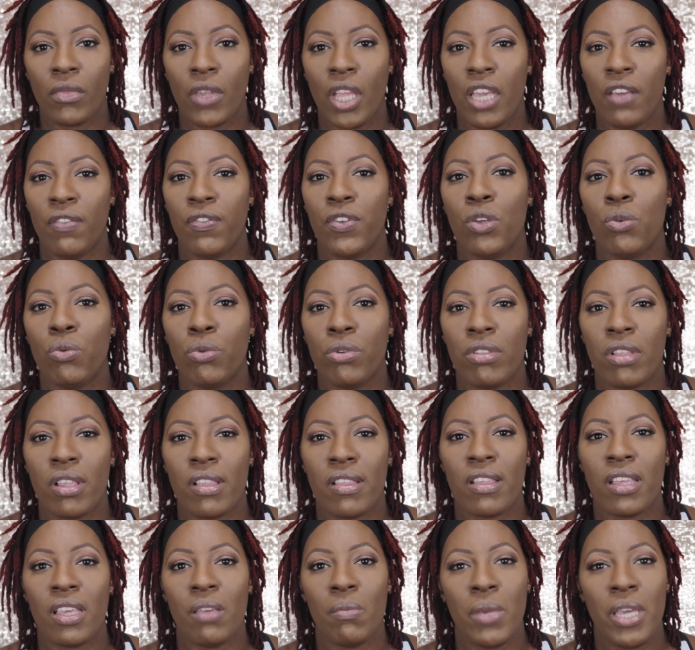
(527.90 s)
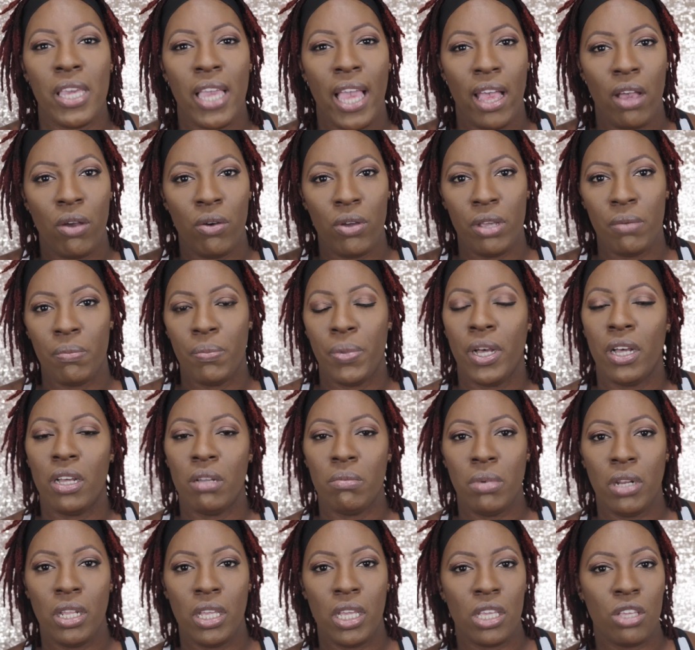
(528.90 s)
if you were to see me out in
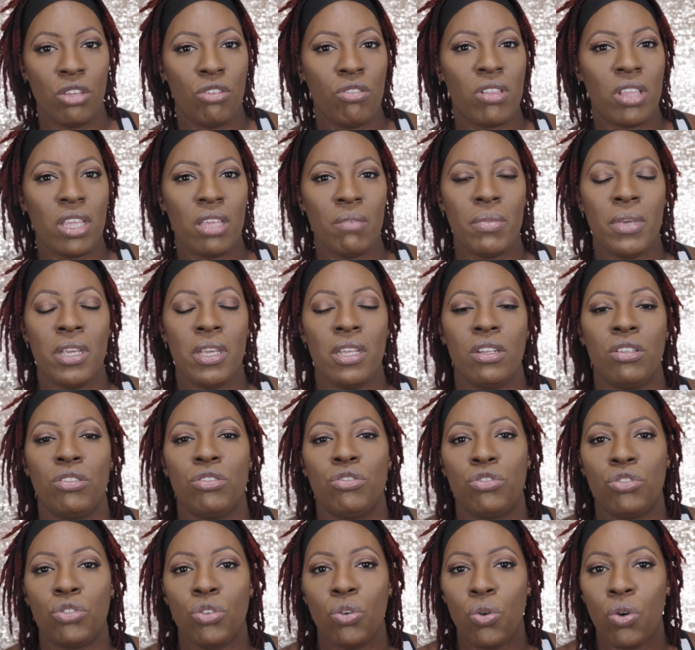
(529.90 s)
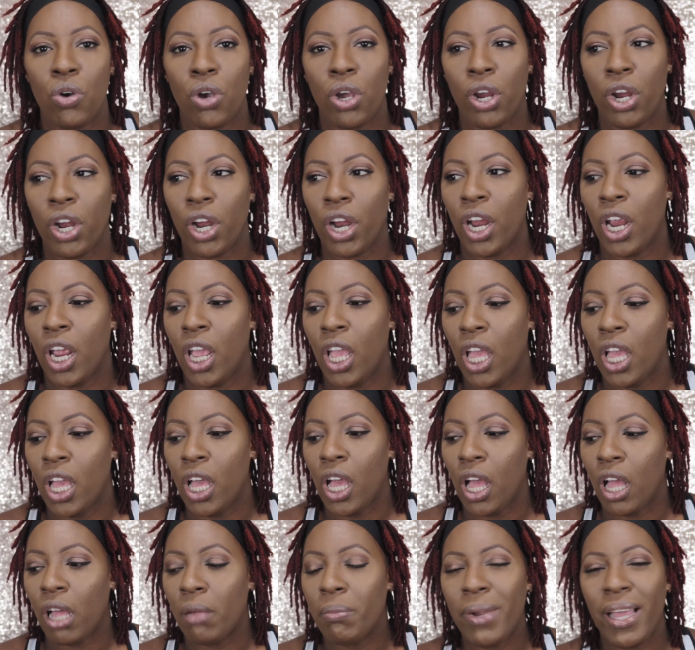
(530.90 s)
public, you see me in a store,
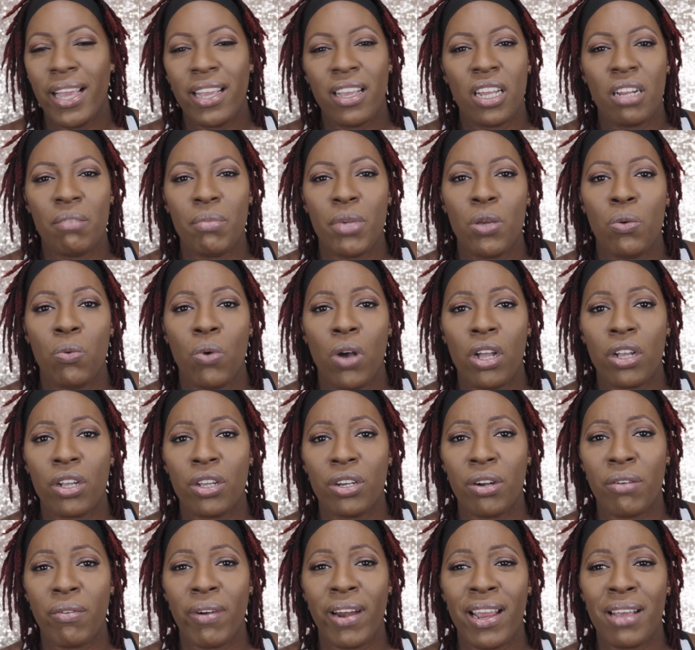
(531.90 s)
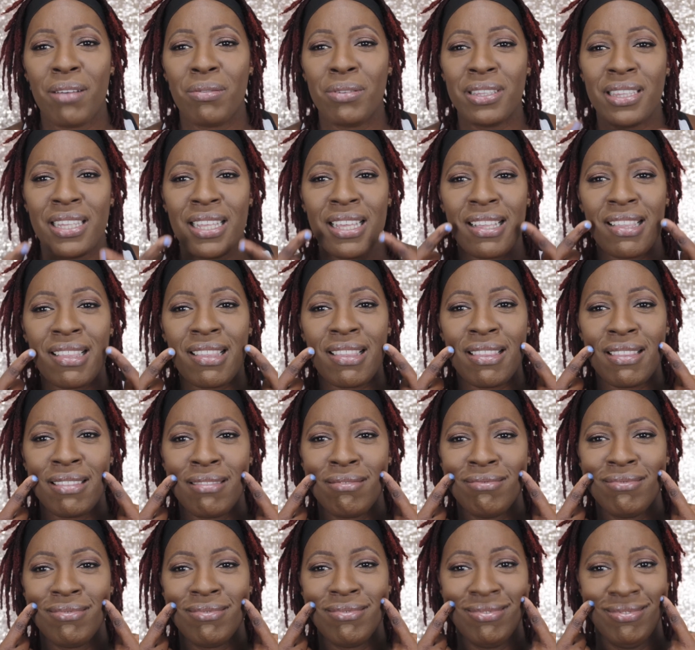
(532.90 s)
I'm not gonna be walking around with this
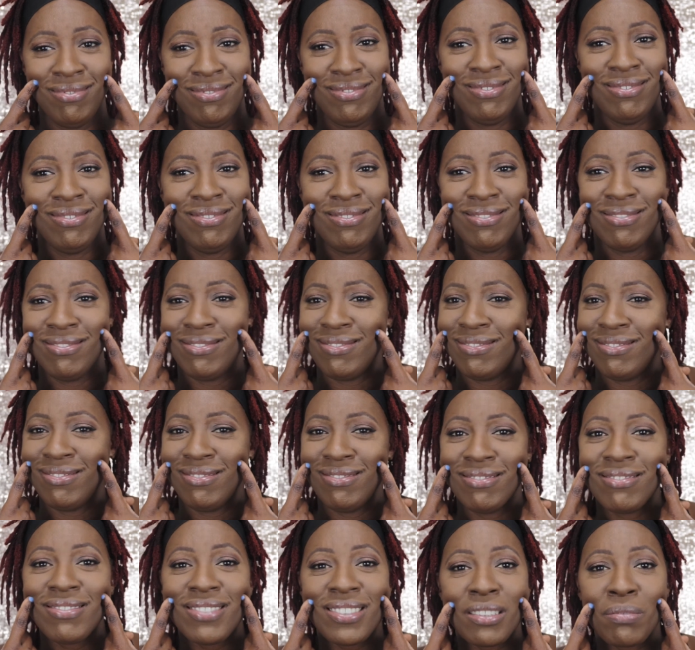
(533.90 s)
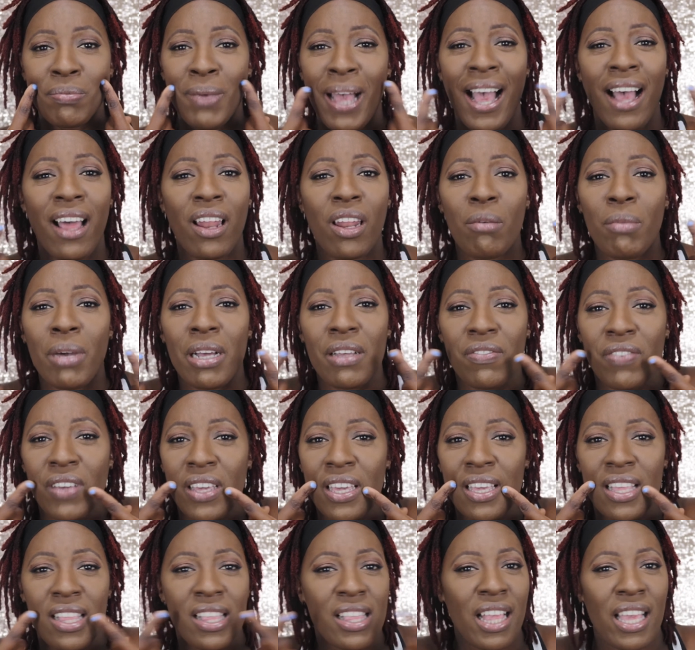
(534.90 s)
smile on my
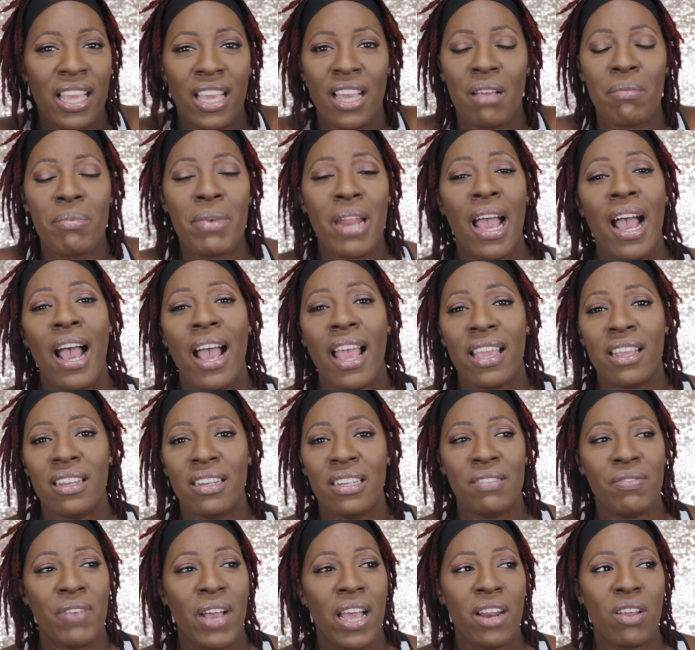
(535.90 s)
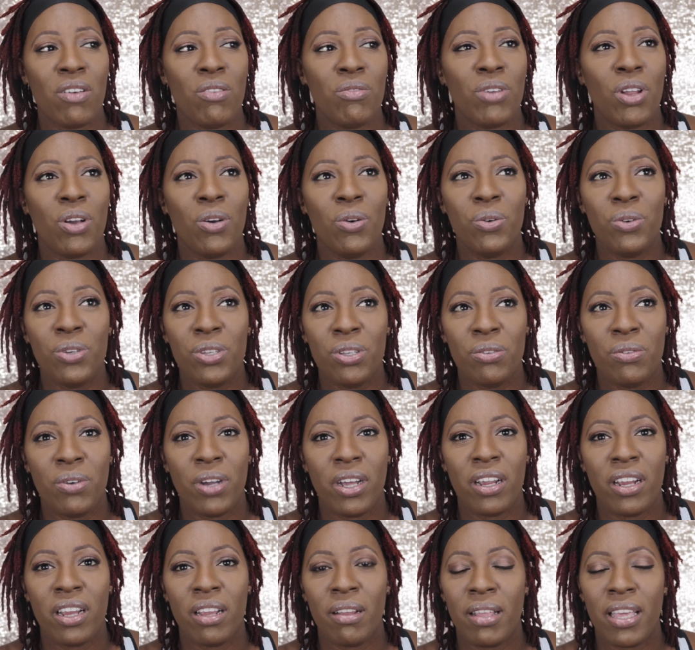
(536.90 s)
face. Like, I'm not. If I don't know who you
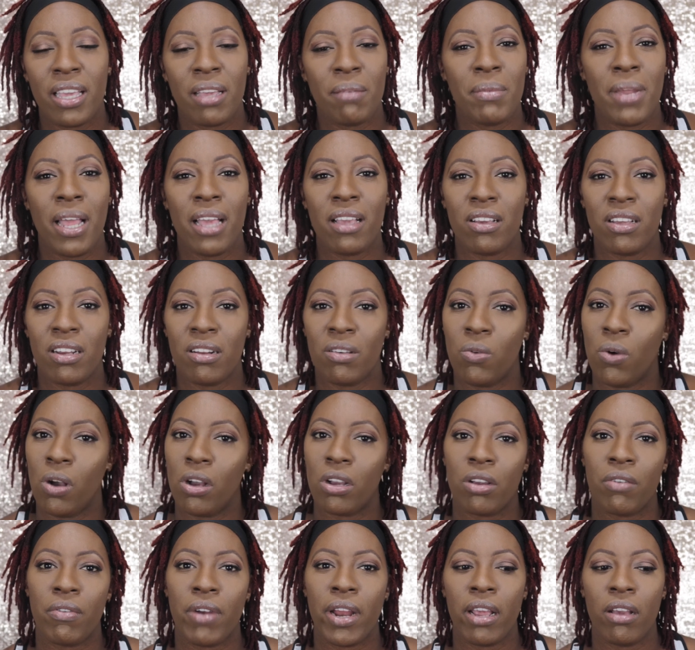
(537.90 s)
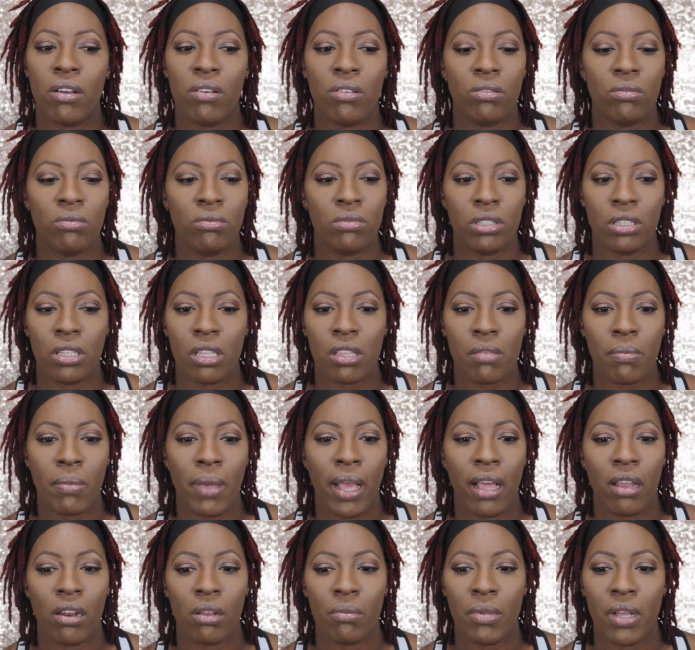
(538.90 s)
are, like, I'm not gonna walk around with the
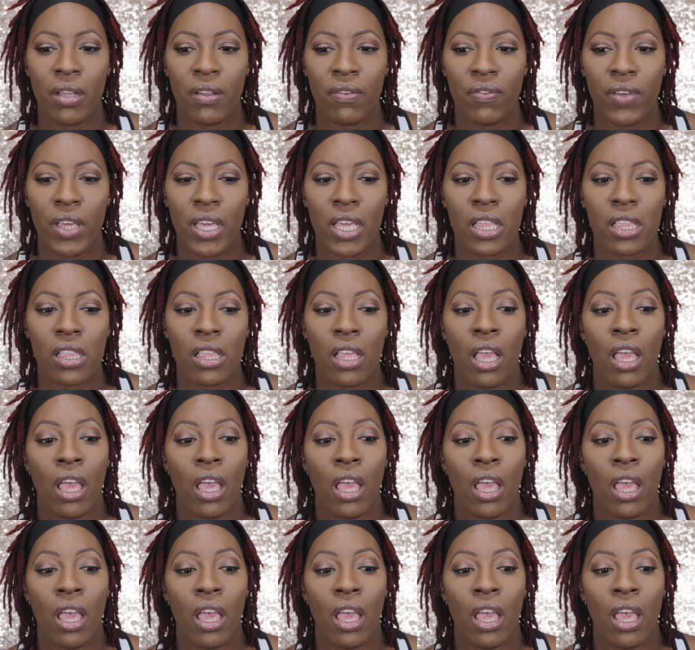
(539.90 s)
smile on my face.